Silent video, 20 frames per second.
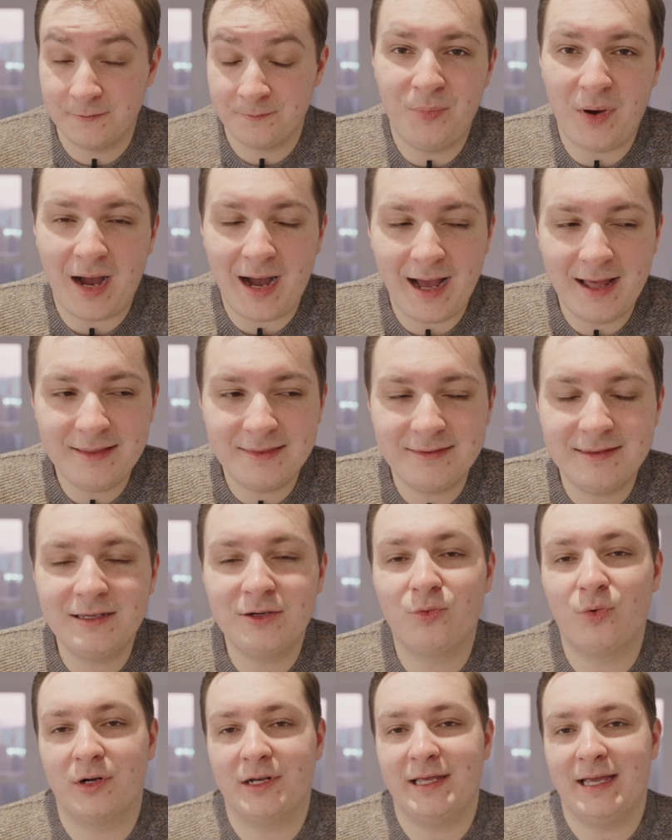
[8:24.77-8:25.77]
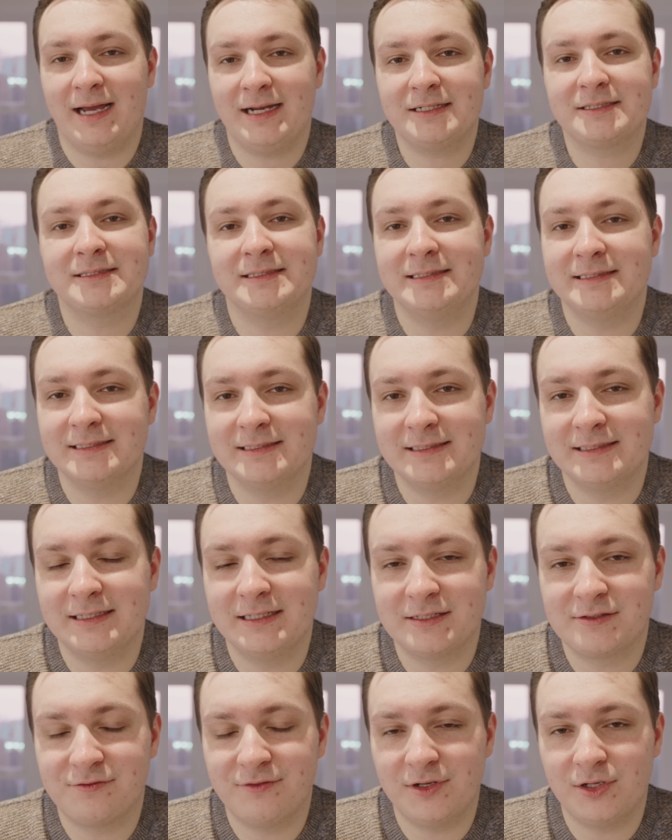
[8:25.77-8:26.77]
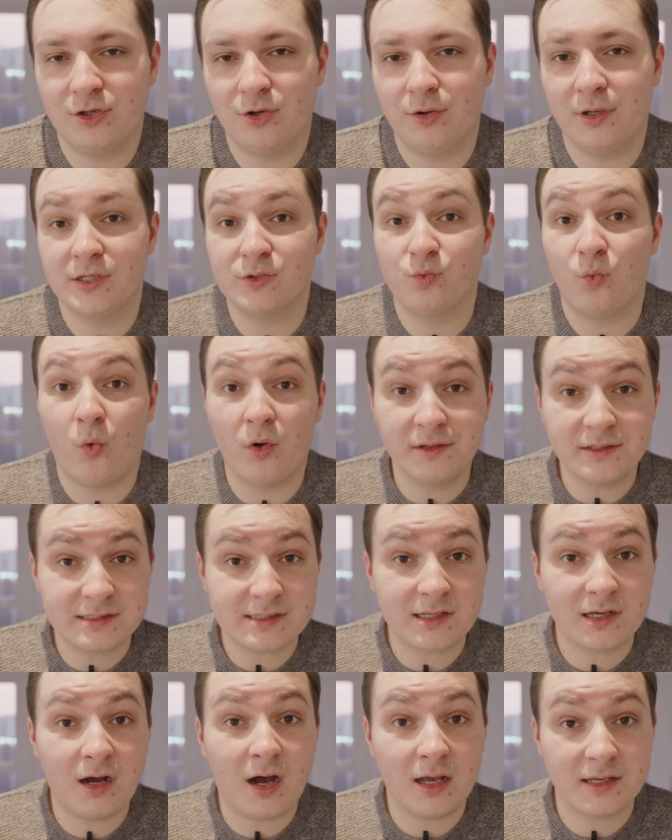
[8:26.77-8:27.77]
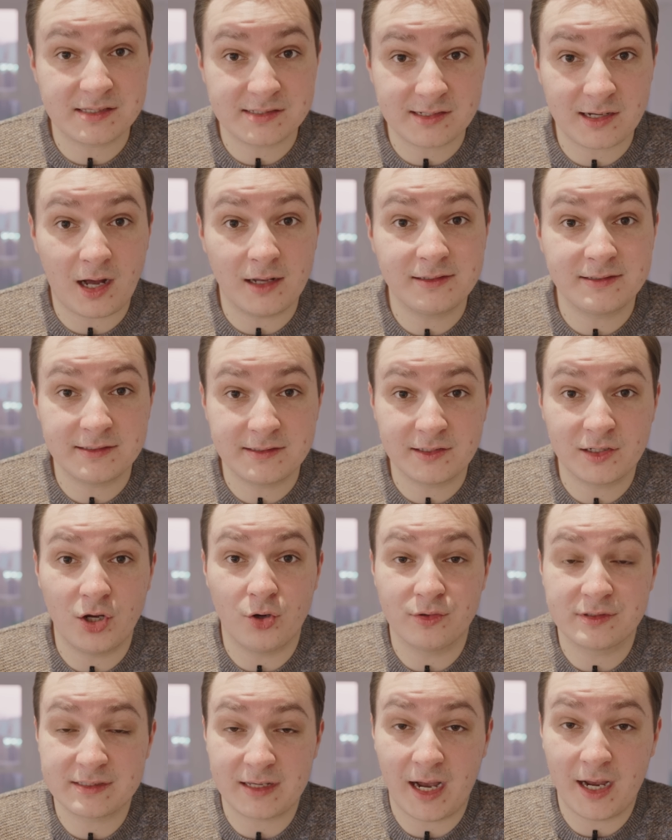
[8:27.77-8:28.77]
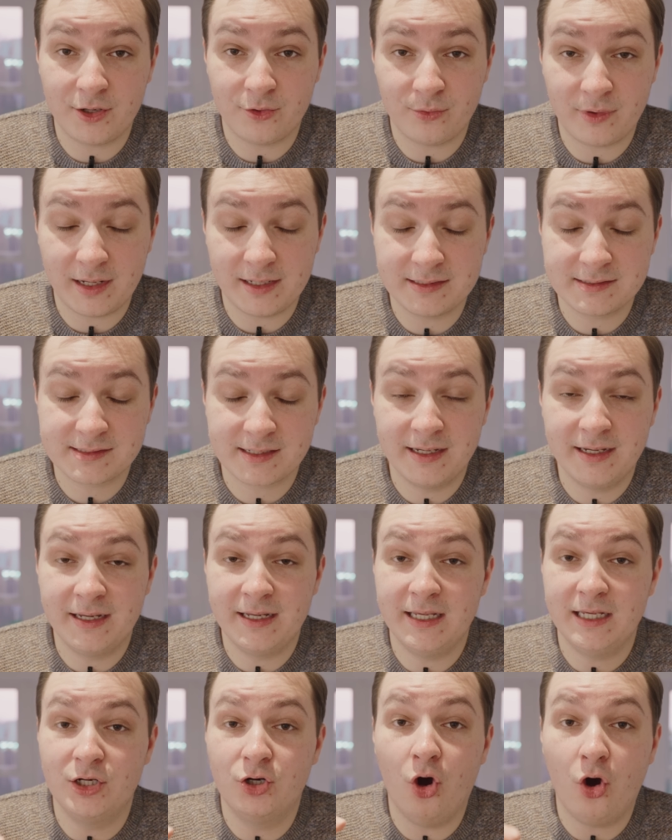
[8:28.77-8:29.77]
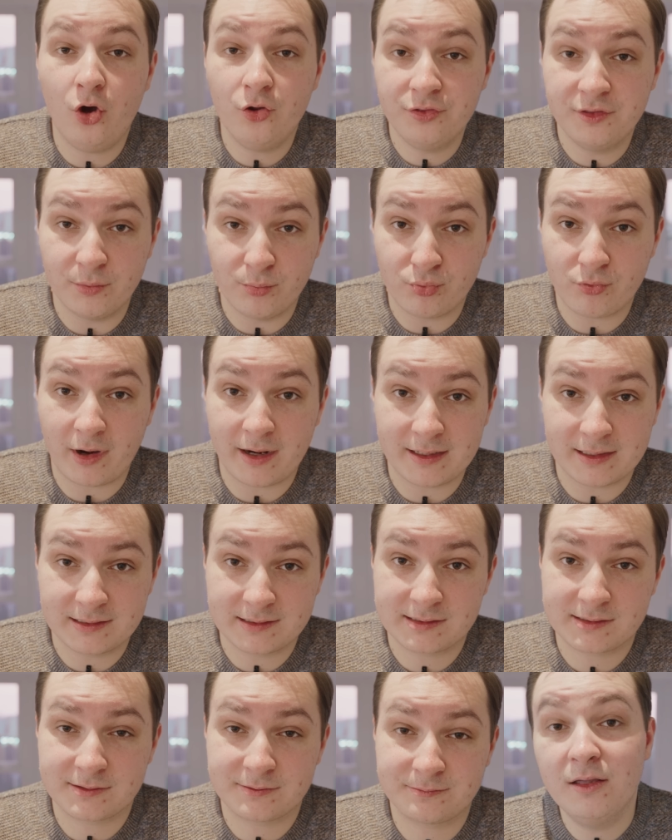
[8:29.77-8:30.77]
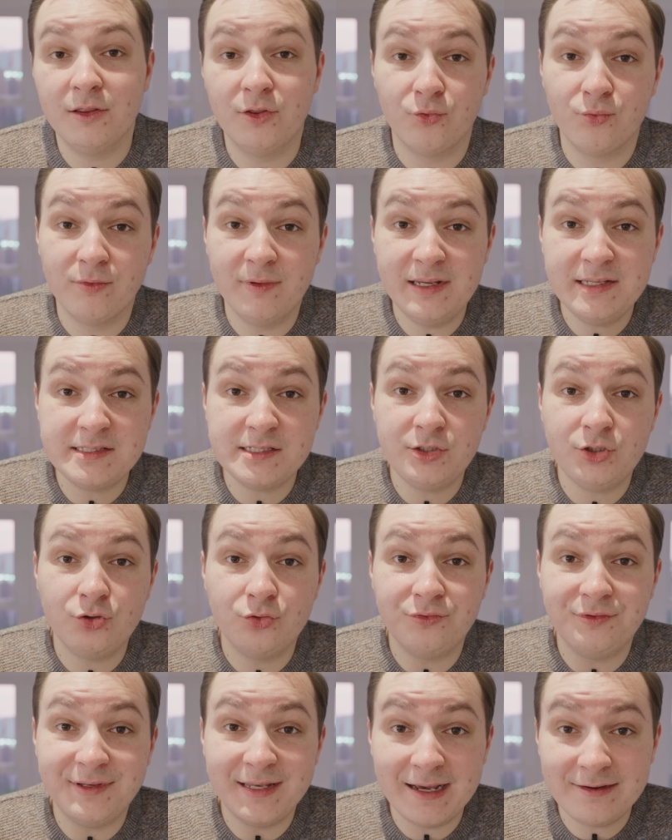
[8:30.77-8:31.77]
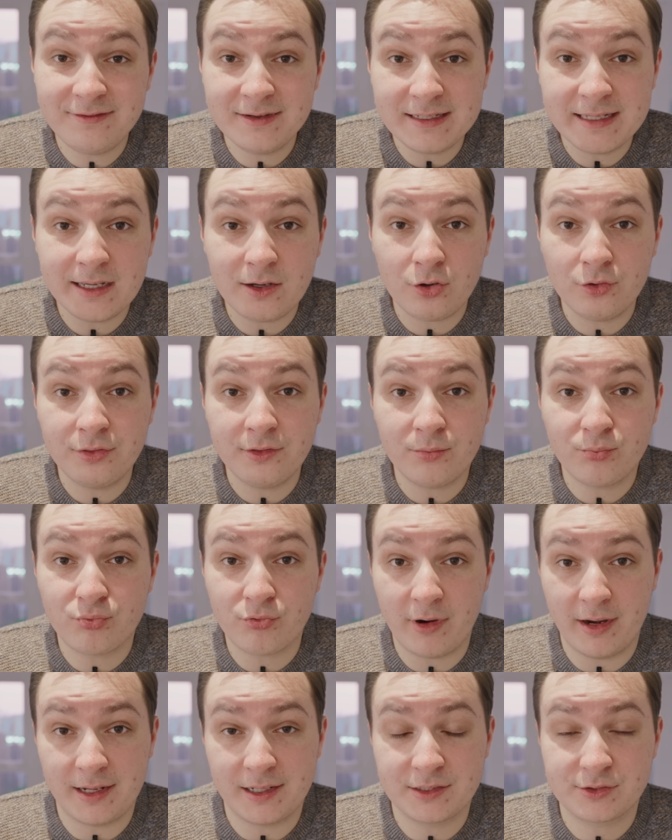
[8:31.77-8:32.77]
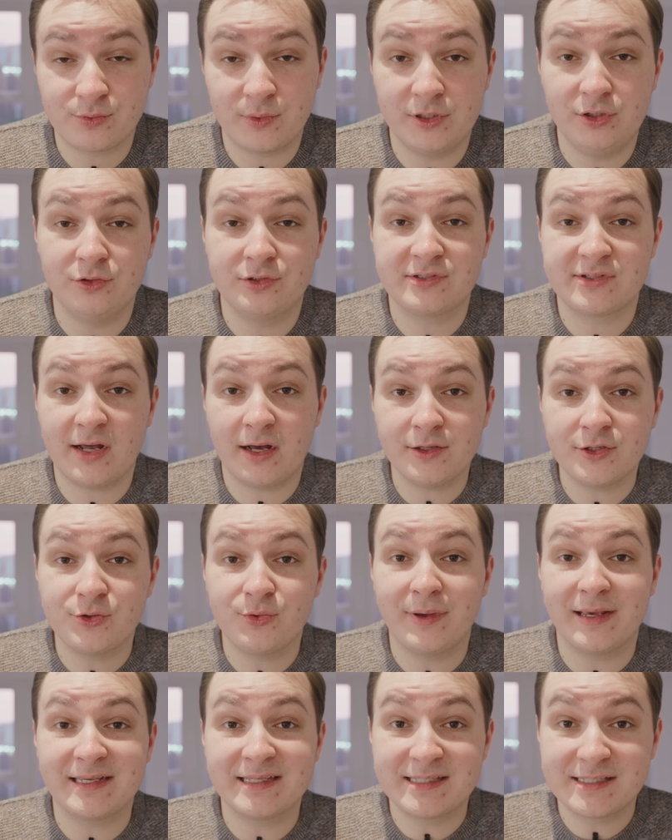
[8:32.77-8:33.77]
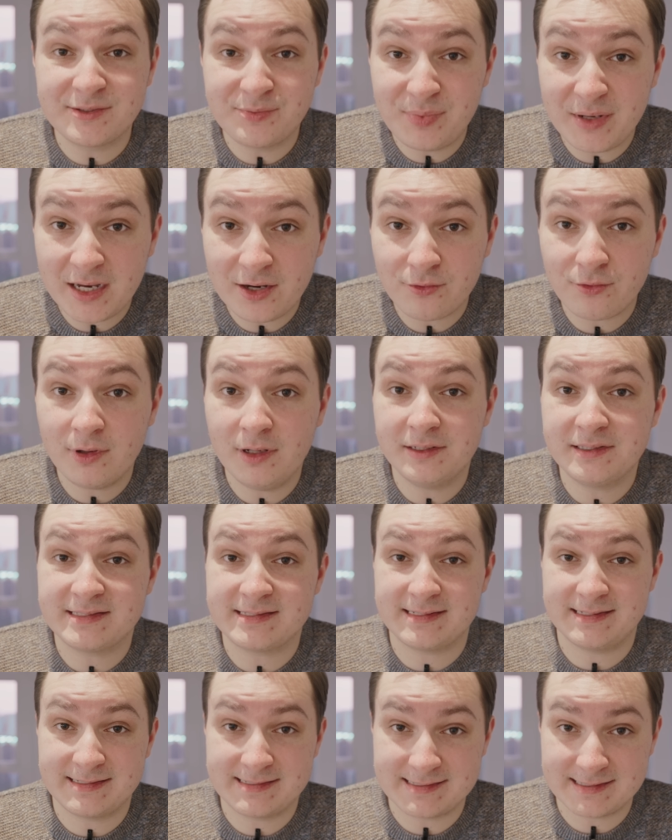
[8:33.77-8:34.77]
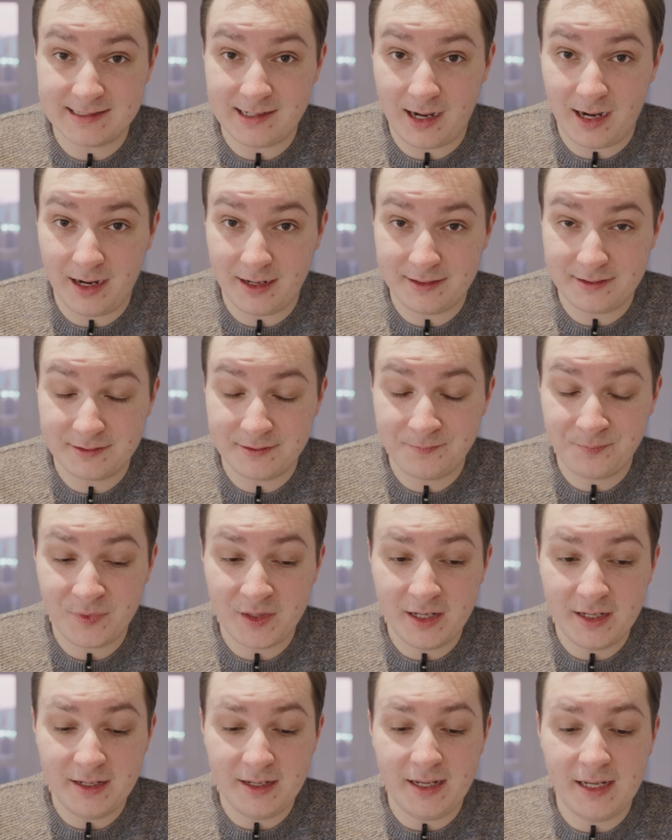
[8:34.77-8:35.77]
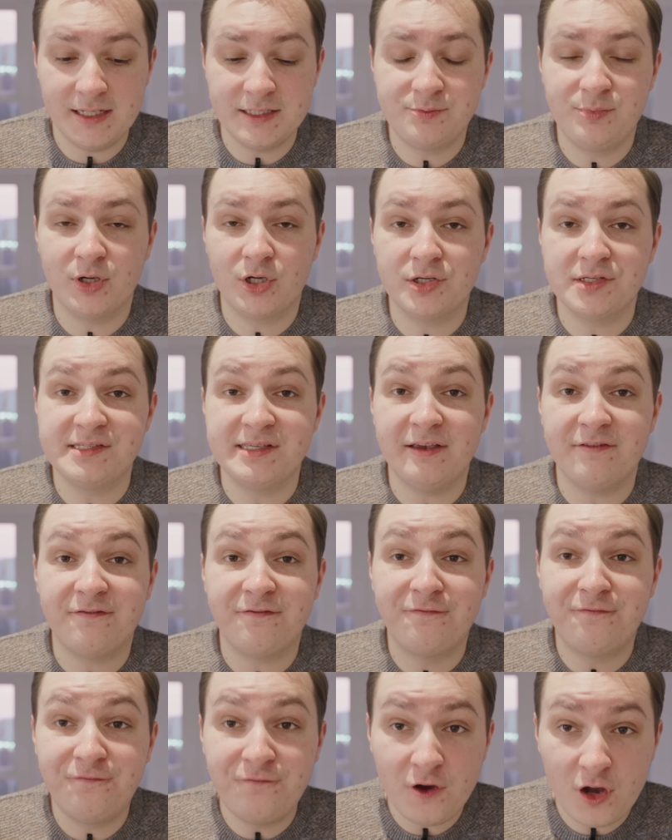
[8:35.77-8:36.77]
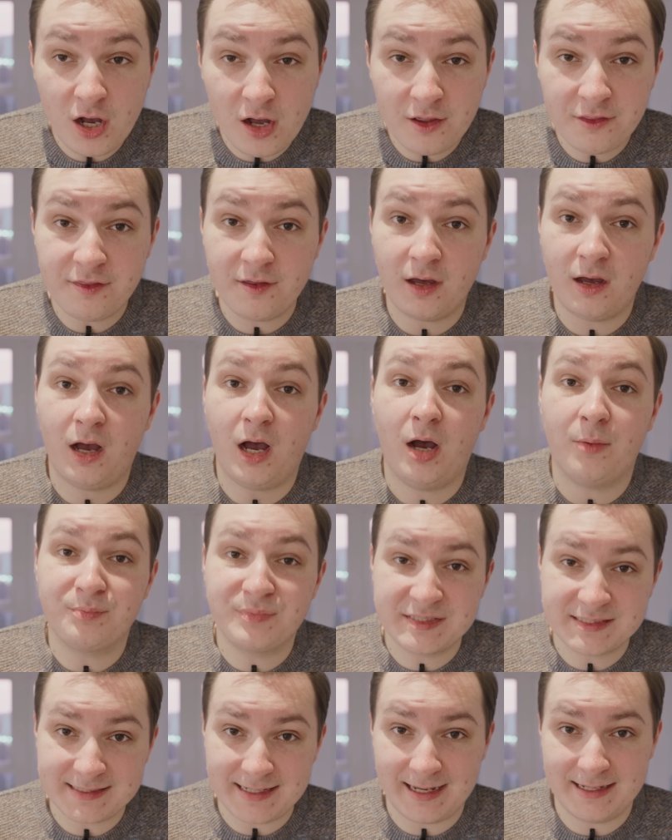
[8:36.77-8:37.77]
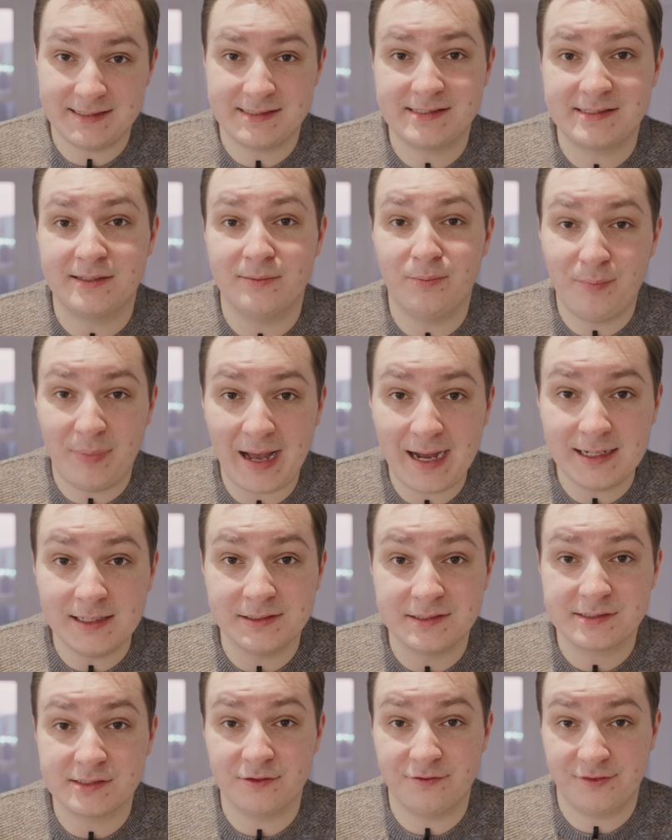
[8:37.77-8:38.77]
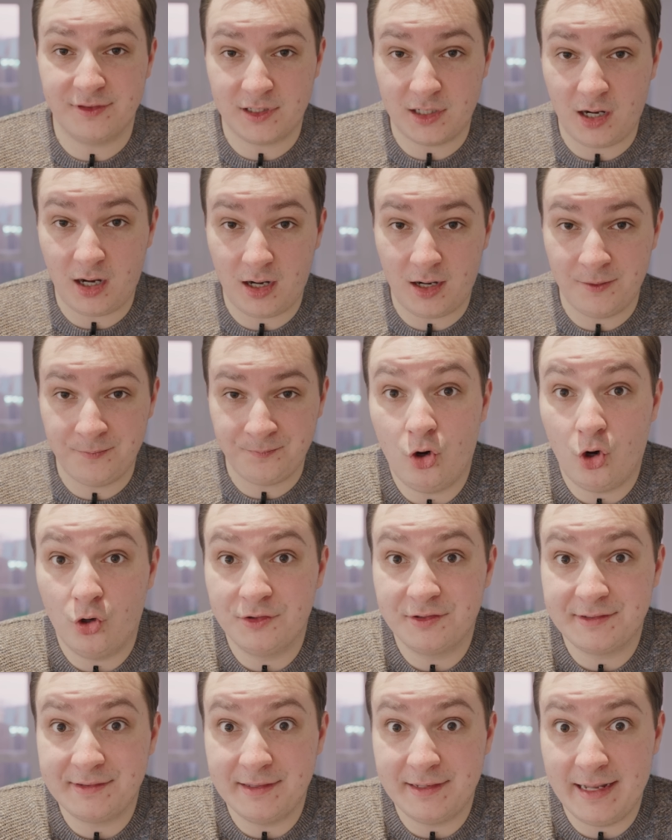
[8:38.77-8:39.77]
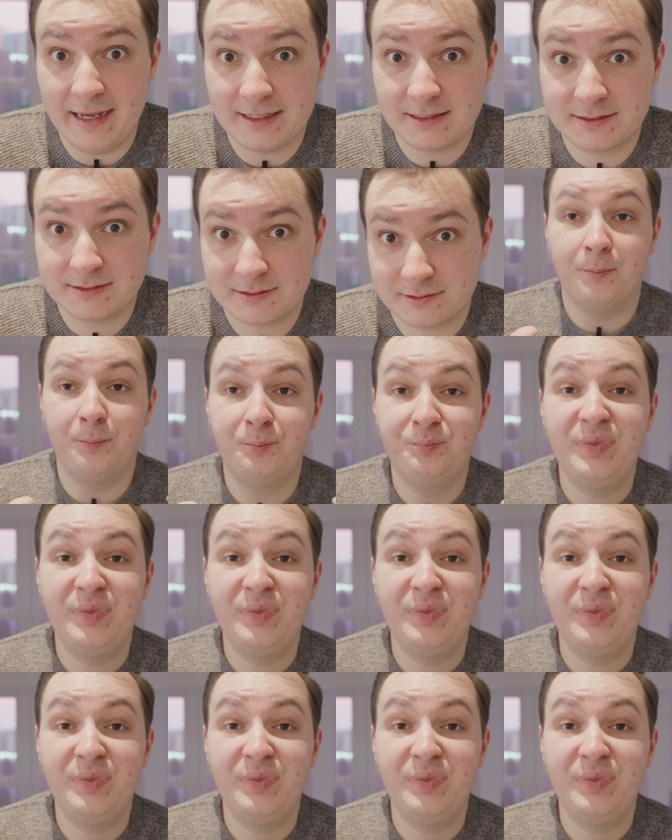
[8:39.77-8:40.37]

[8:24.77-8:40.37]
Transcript: But I think what he actually did in this video is once the car started to go sideways, he got on the brakes. The reason you never get on the brakes when you start to experience a slide is because it further upsets the balance of the car. On to the next.